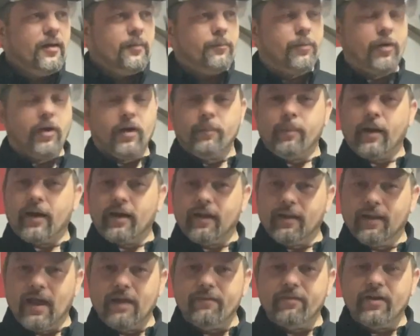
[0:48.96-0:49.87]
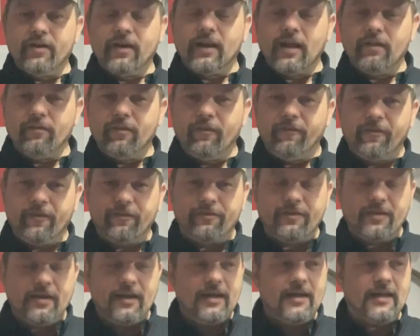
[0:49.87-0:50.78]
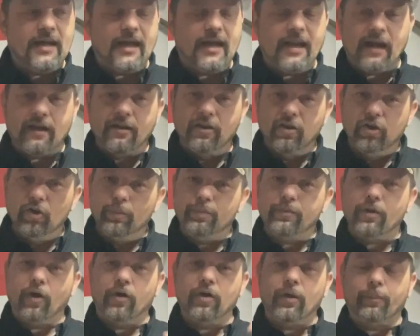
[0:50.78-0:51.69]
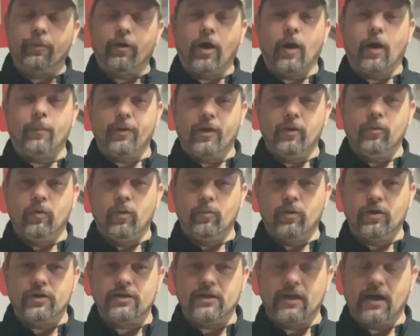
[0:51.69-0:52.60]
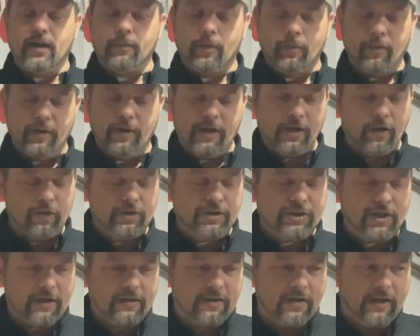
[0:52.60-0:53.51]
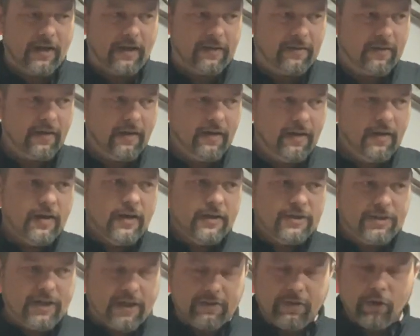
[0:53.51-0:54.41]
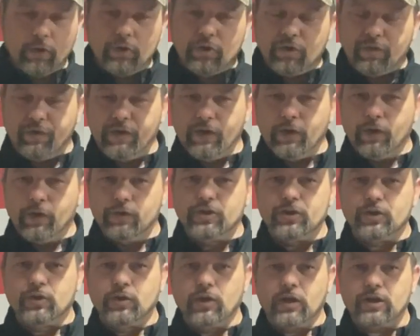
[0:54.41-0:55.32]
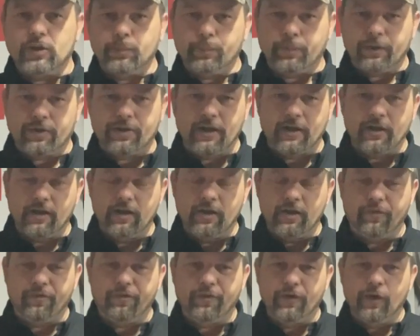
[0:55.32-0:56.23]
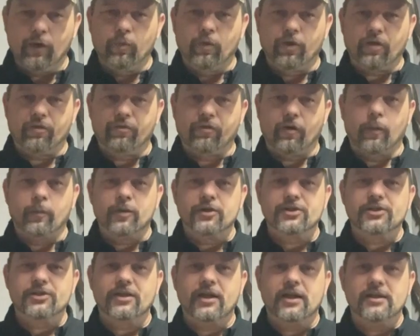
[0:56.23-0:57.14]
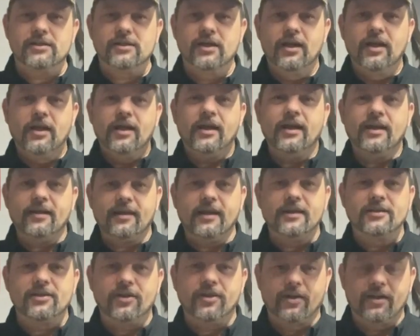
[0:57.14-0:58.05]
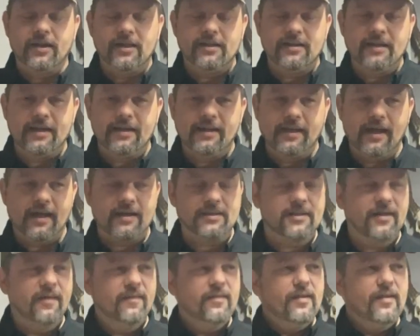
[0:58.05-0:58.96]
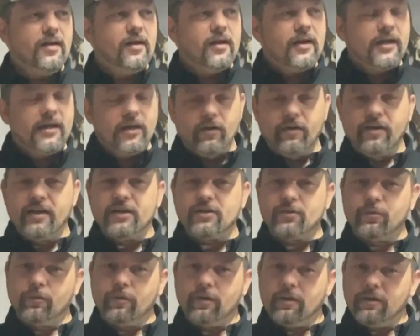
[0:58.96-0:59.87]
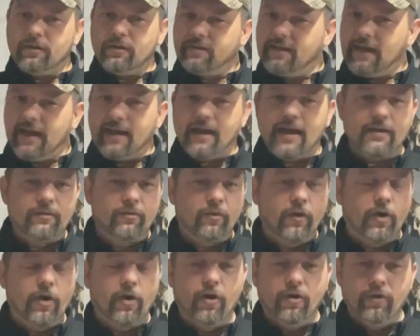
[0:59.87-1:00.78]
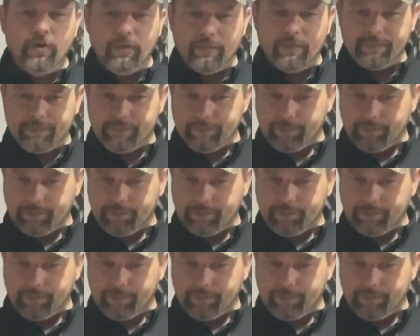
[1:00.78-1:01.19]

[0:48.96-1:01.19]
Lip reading: probably about 11:15, and I looped on a property one more time. I want to go check those fields. There's particularly a field where the farmer says he thinks they're going to dig next. Get on this dead end road,